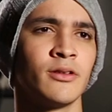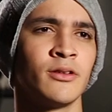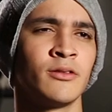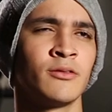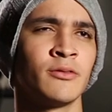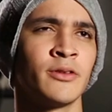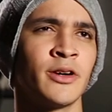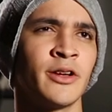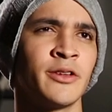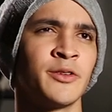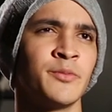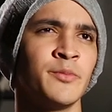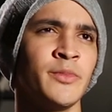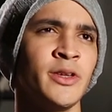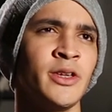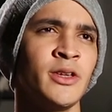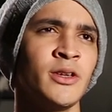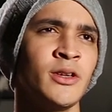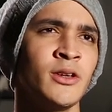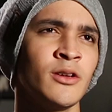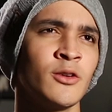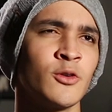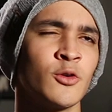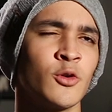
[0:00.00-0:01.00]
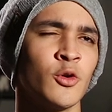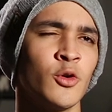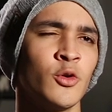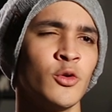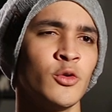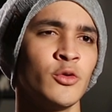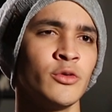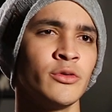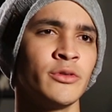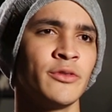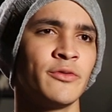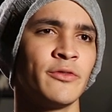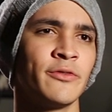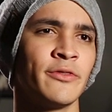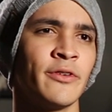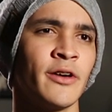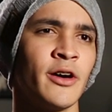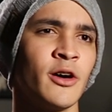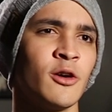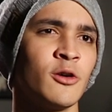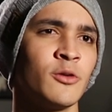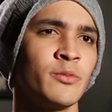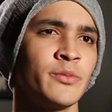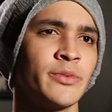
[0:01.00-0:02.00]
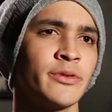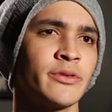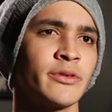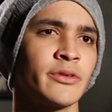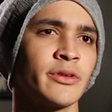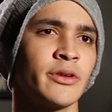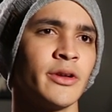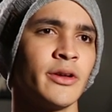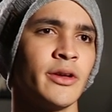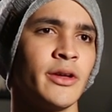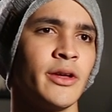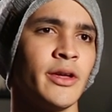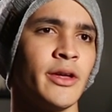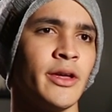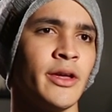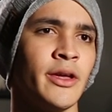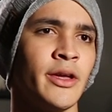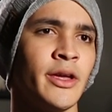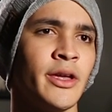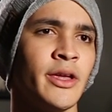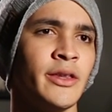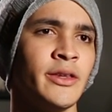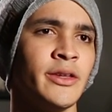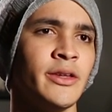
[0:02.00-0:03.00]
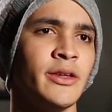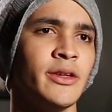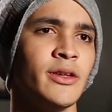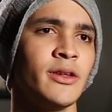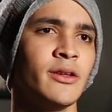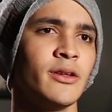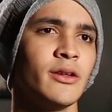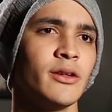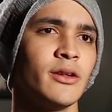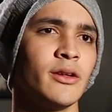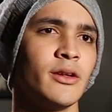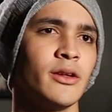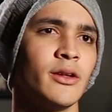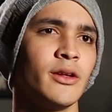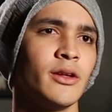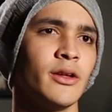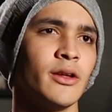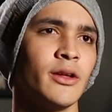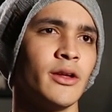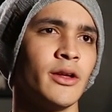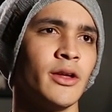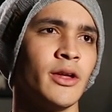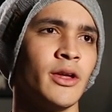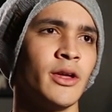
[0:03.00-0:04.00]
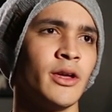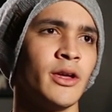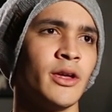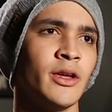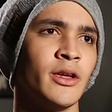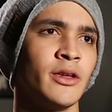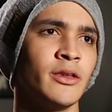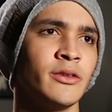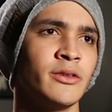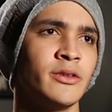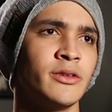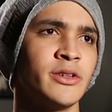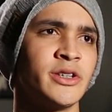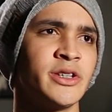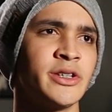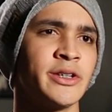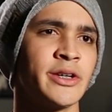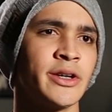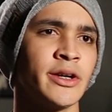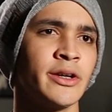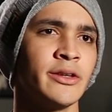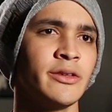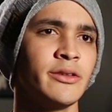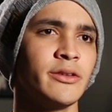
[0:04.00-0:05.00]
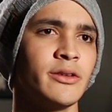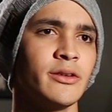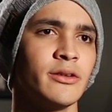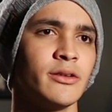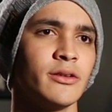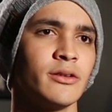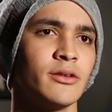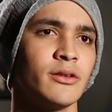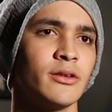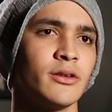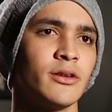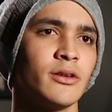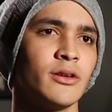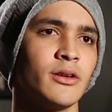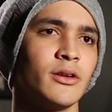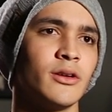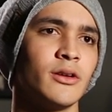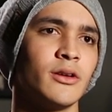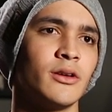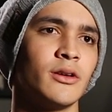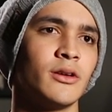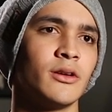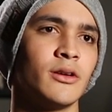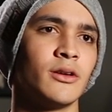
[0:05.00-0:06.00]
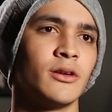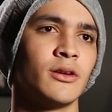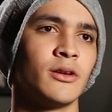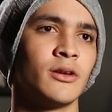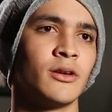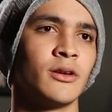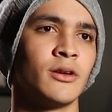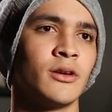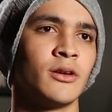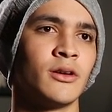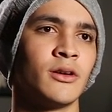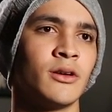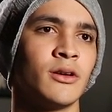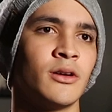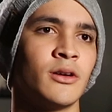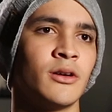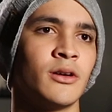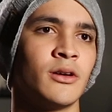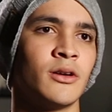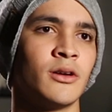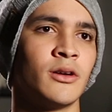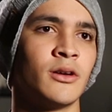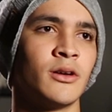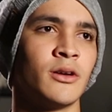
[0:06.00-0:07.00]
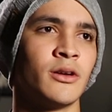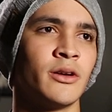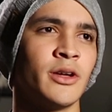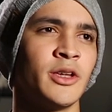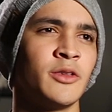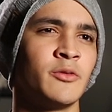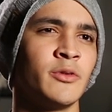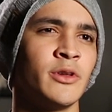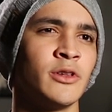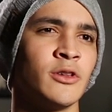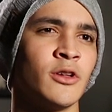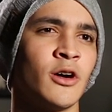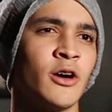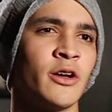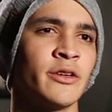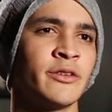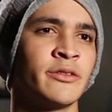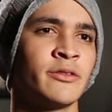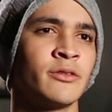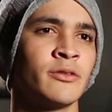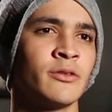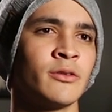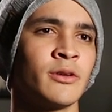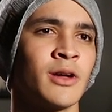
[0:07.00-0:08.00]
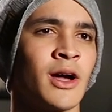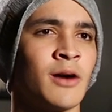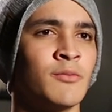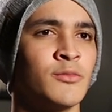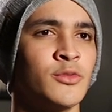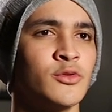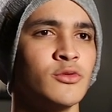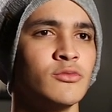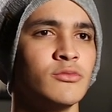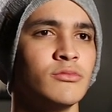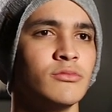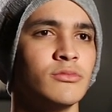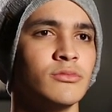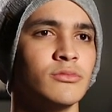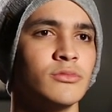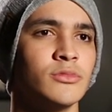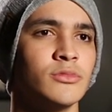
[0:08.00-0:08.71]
It was me, Cold, felps, Henny, and Chand. Uh, and we lost to KaBuM.